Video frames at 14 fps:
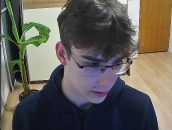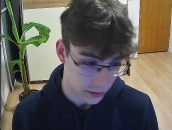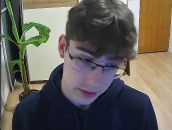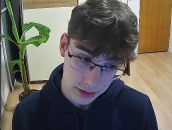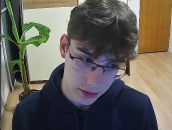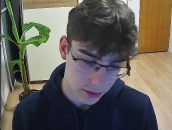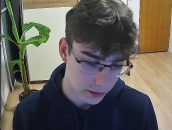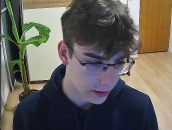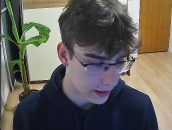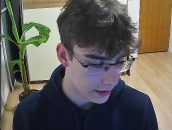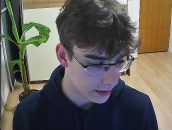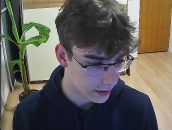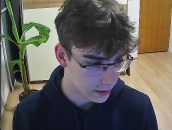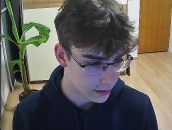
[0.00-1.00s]
Didn't
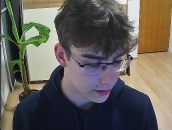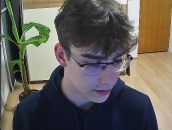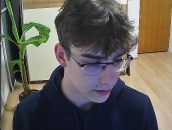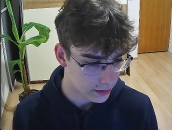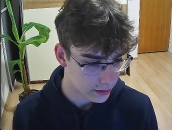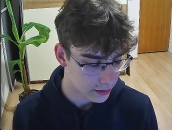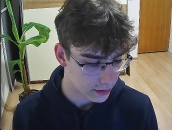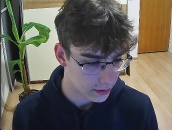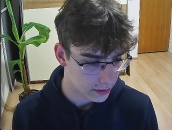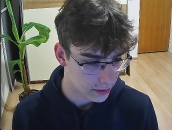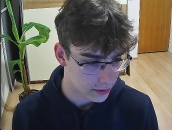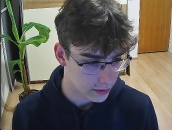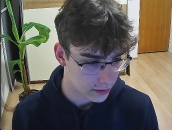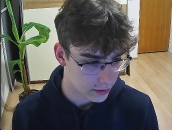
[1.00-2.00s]
like it,
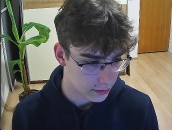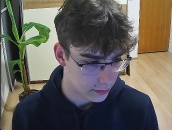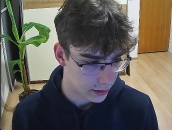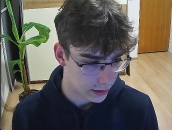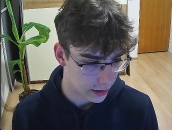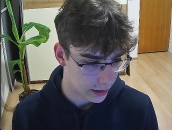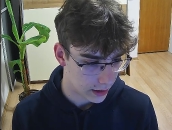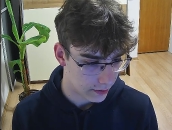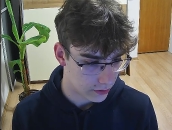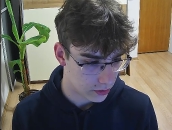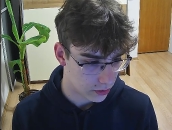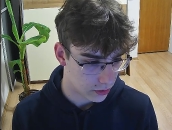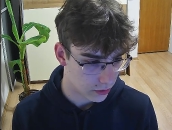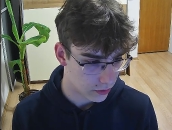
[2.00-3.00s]
but I have
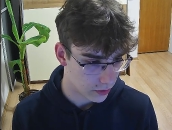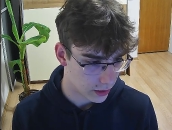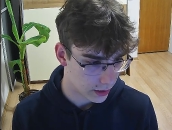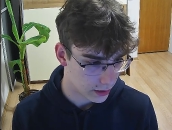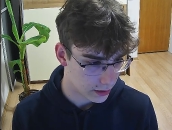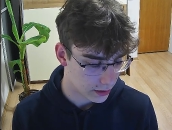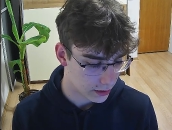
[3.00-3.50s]
to go for it.